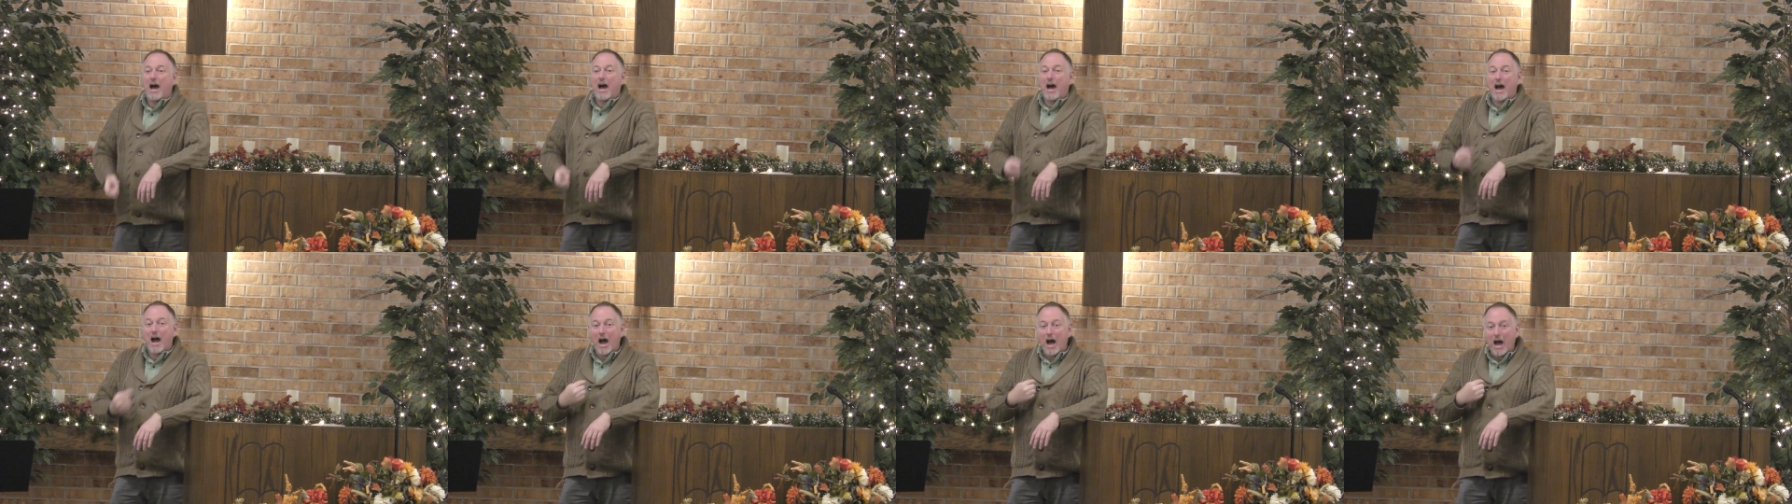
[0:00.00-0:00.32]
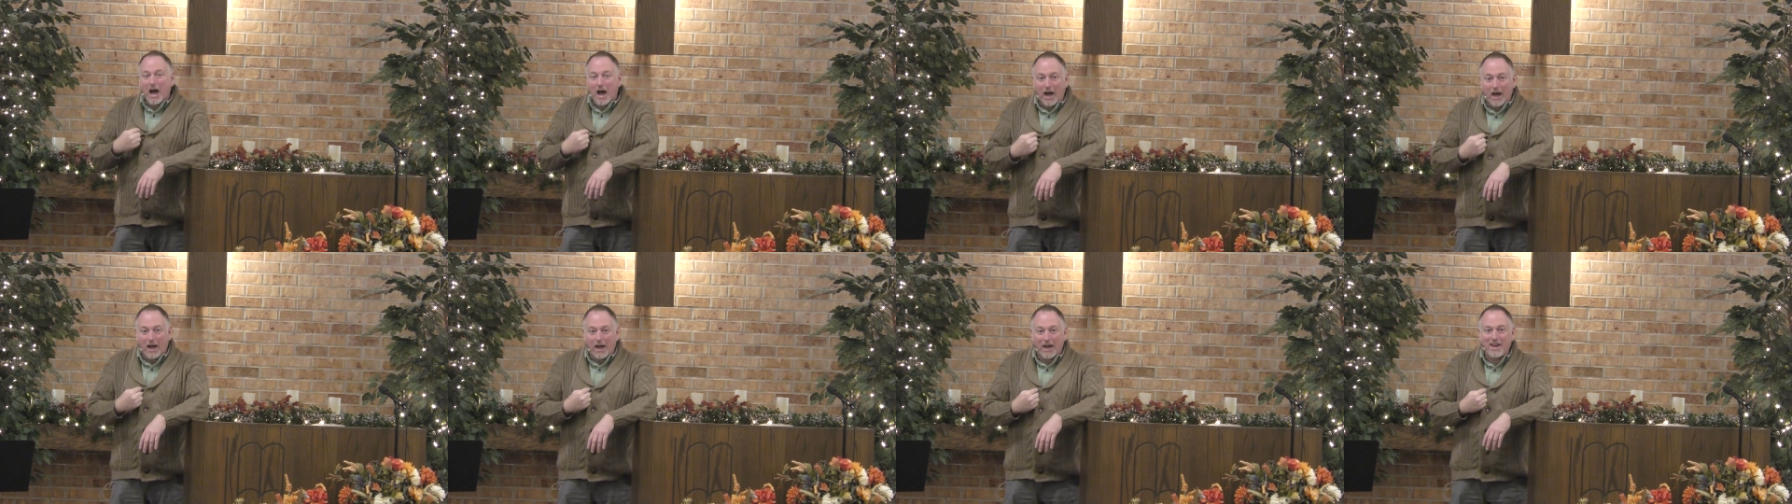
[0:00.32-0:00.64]

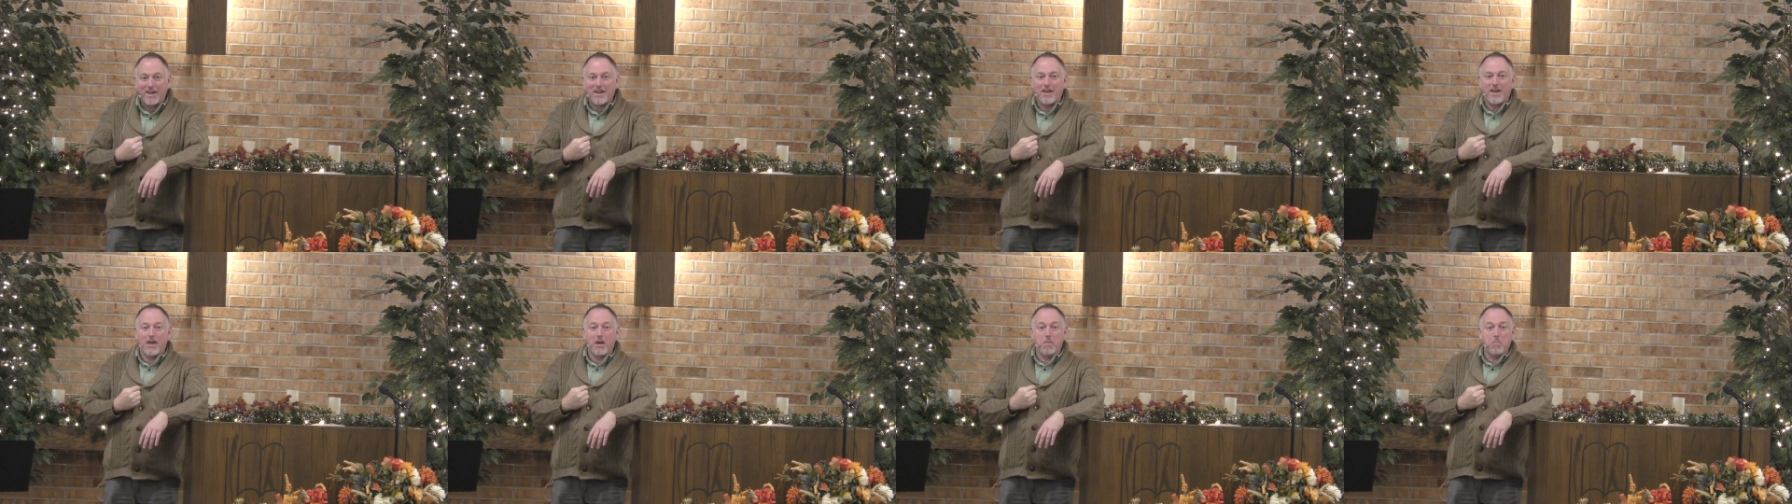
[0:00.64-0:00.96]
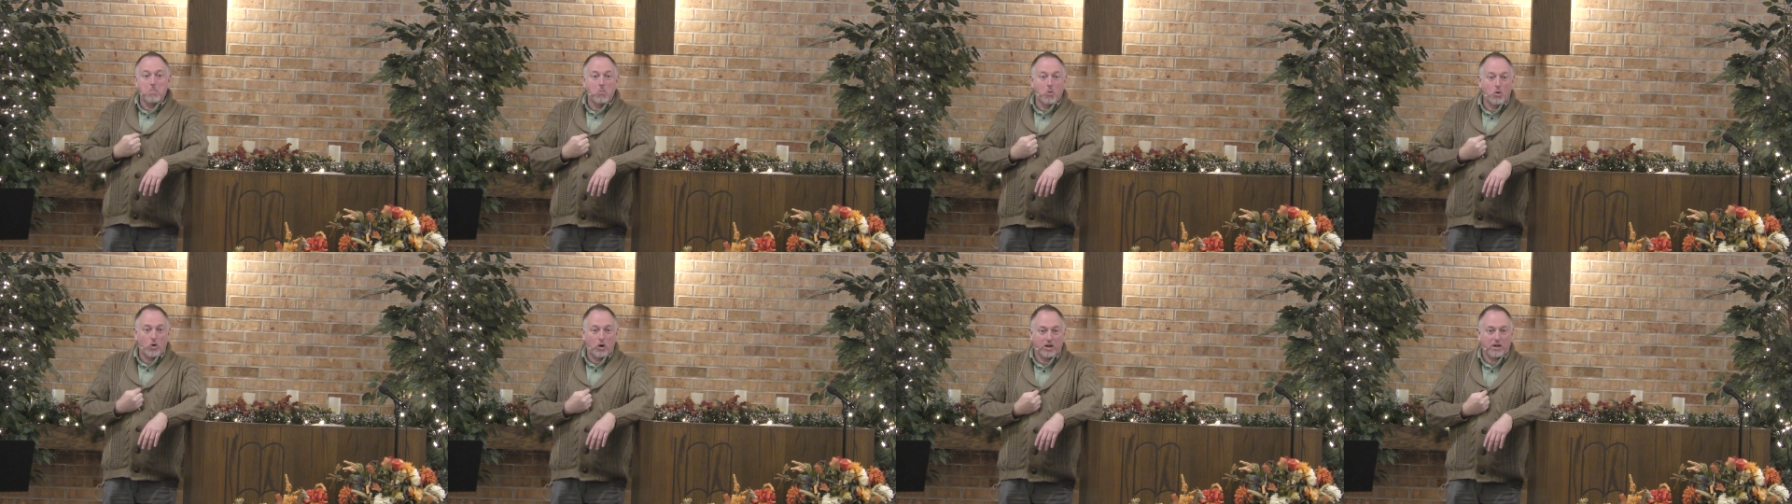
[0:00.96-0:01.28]
I am
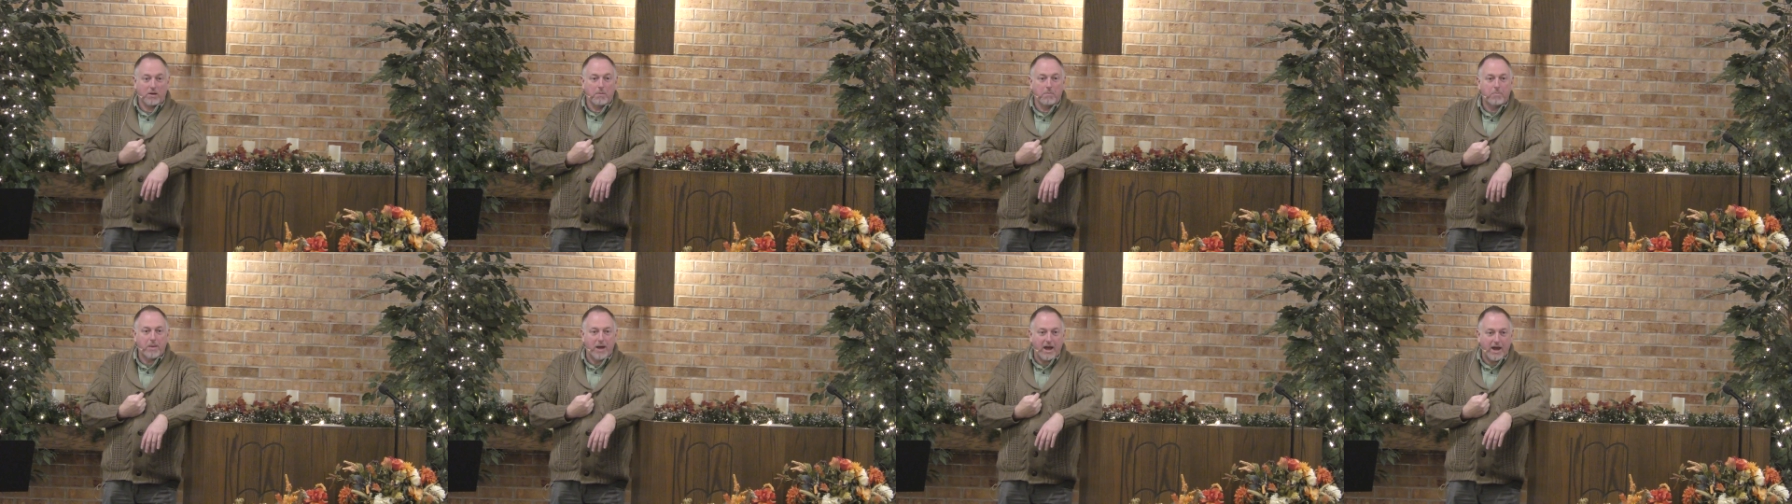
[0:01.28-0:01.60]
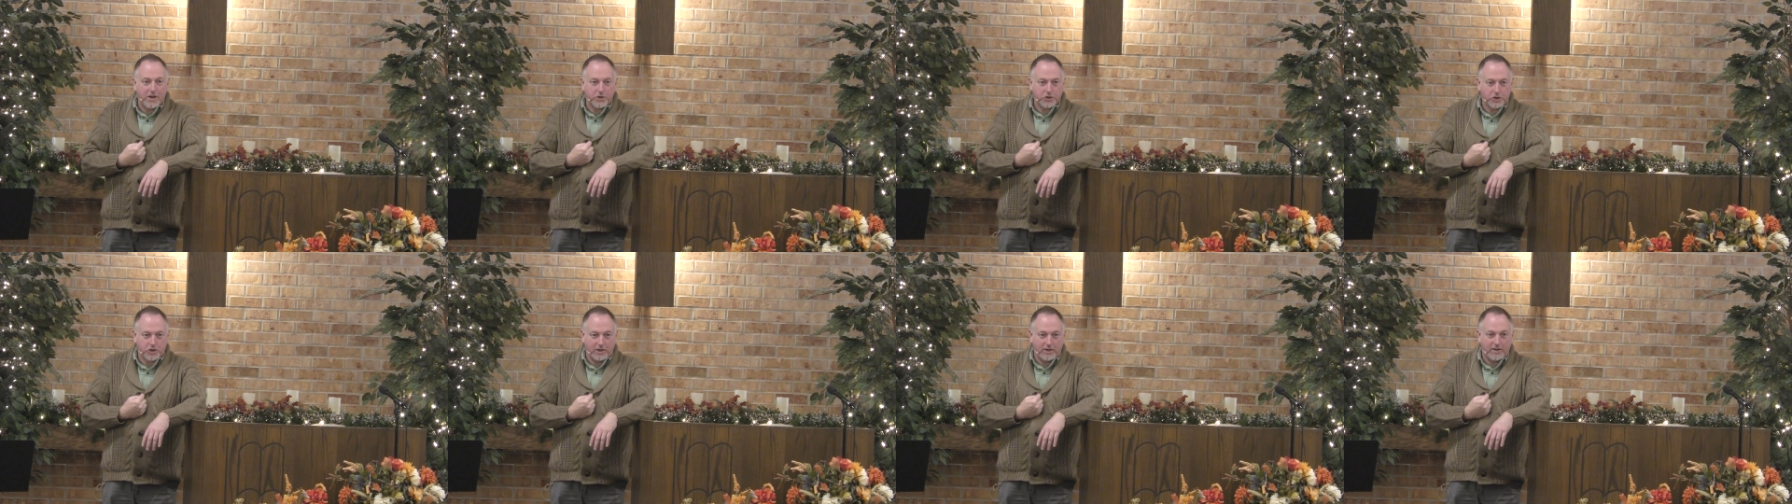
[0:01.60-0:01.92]
more
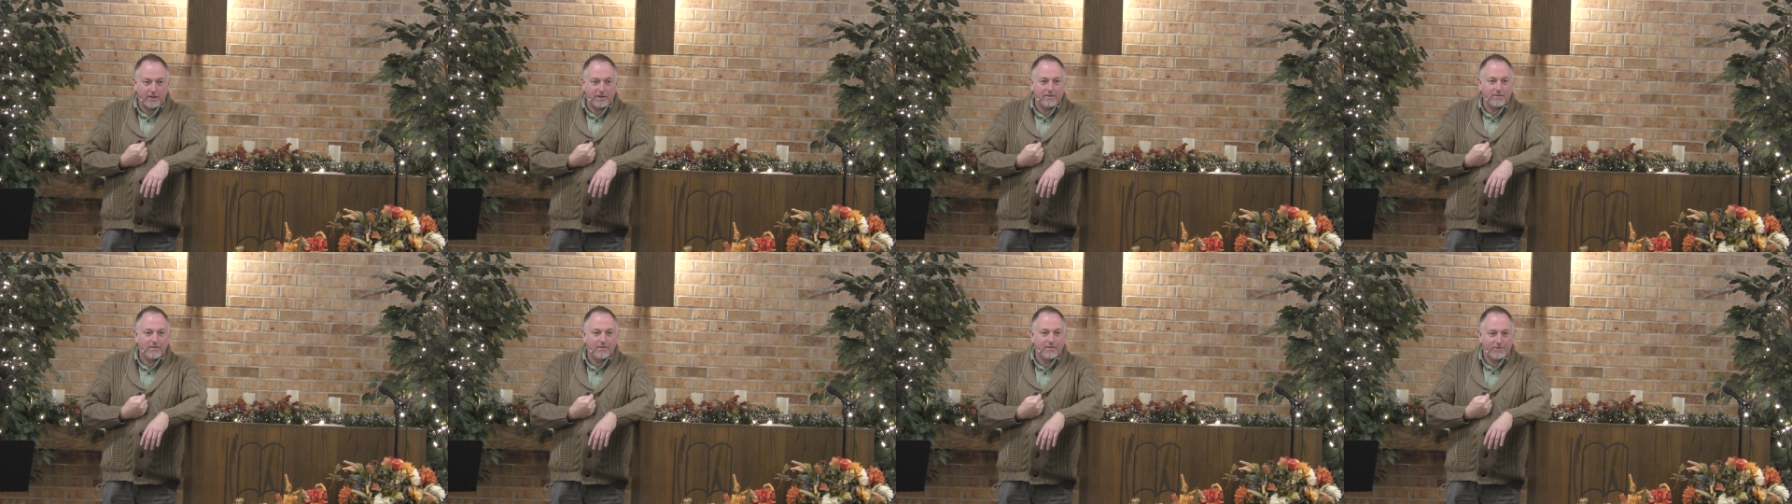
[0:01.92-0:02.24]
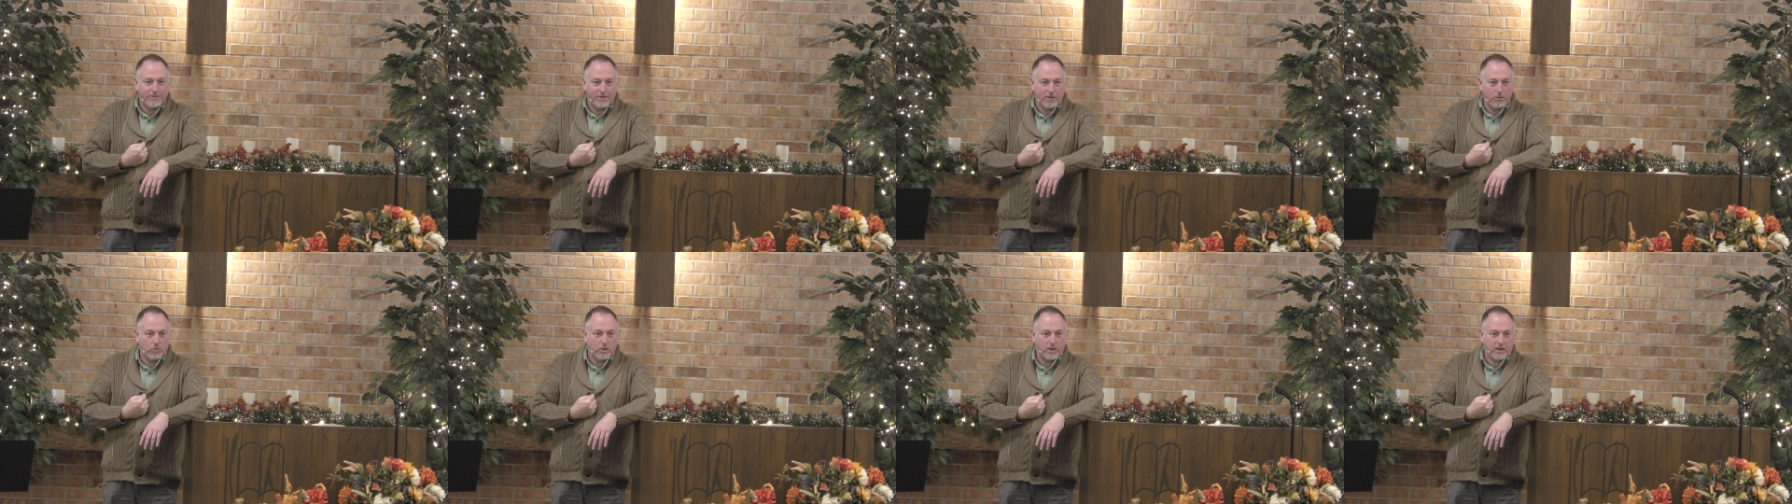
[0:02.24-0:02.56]
compassionate
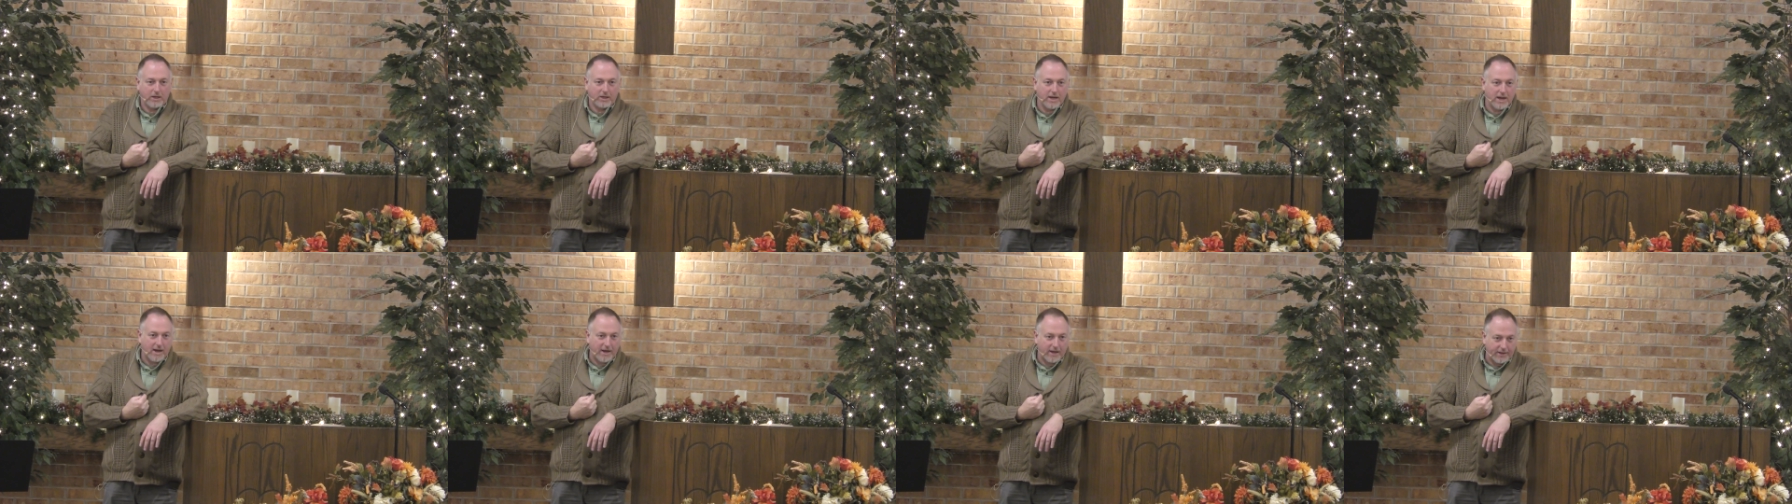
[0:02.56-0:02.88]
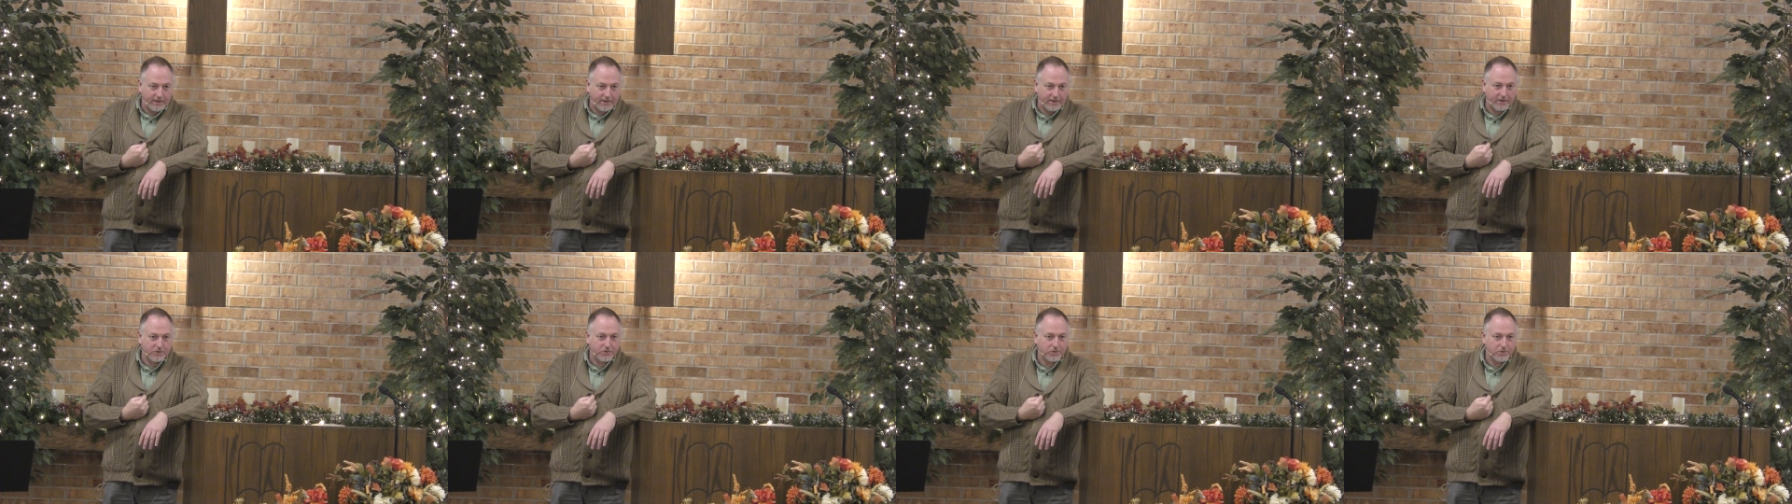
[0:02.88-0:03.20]
than what
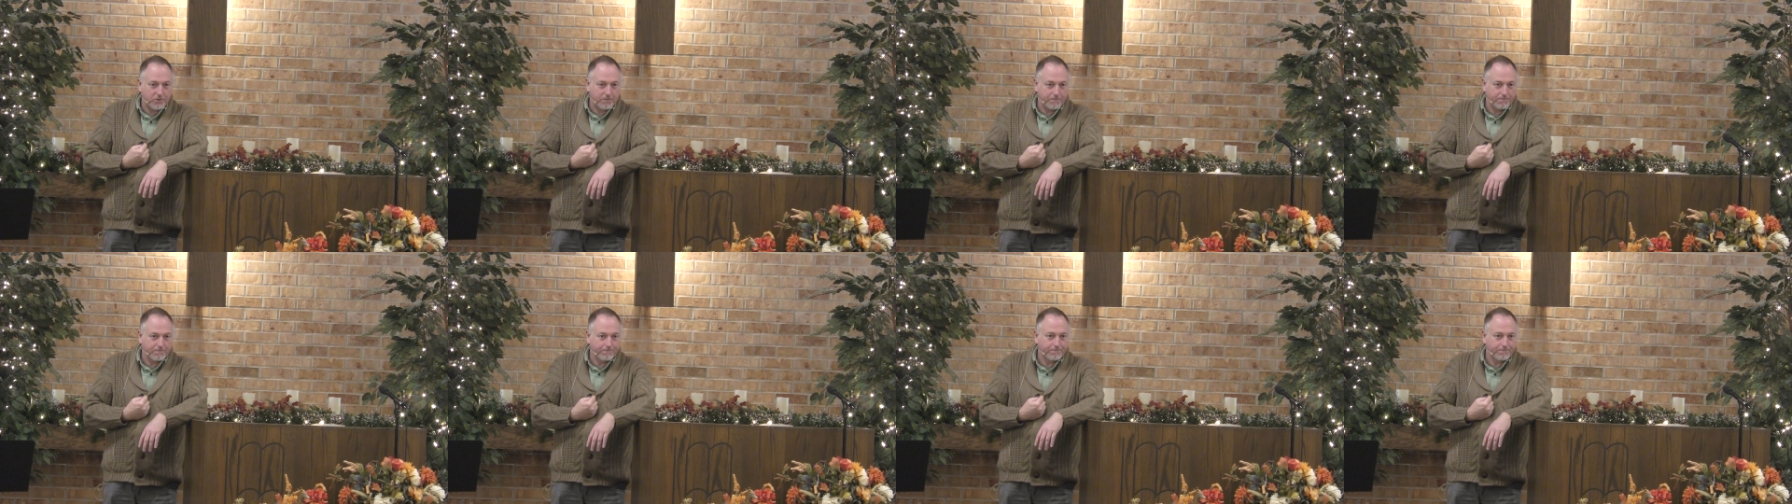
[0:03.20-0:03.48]
God is.